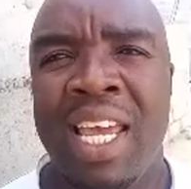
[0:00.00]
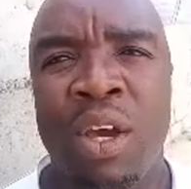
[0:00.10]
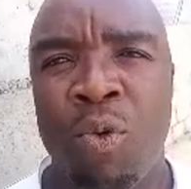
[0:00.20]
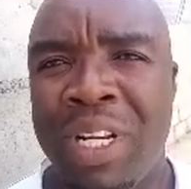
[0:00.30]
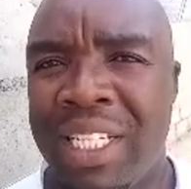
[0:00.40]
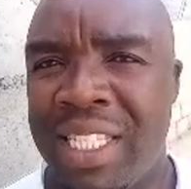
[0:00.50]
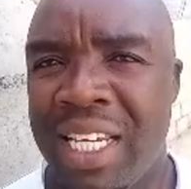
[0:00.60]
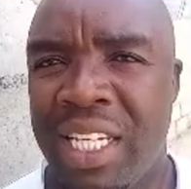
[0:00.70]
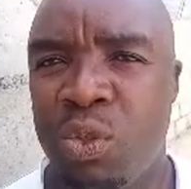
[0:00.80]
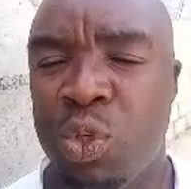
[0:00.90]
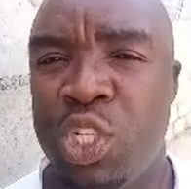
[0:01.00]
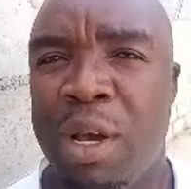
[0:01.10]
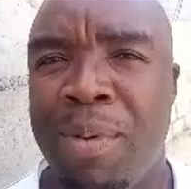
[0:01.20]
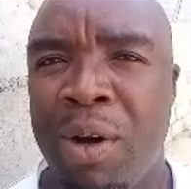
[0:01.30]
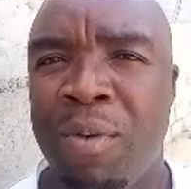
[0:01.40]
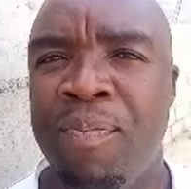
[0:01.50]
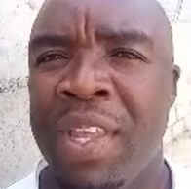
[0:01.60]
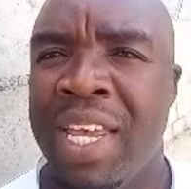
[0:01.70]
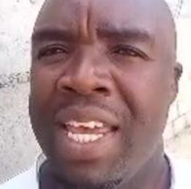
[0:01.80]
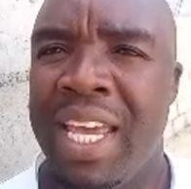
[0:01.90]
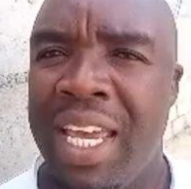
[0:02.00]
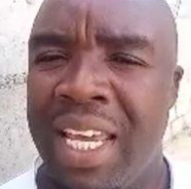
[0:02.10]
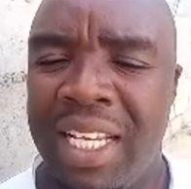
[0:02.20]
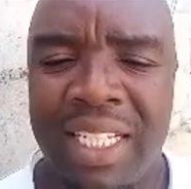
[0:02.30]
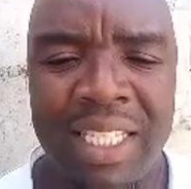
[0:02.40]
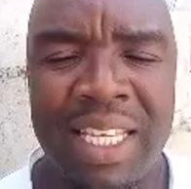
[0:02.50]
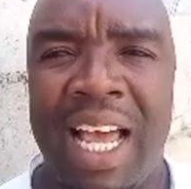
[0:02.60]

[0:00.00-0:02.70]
when Sengezo Chabang is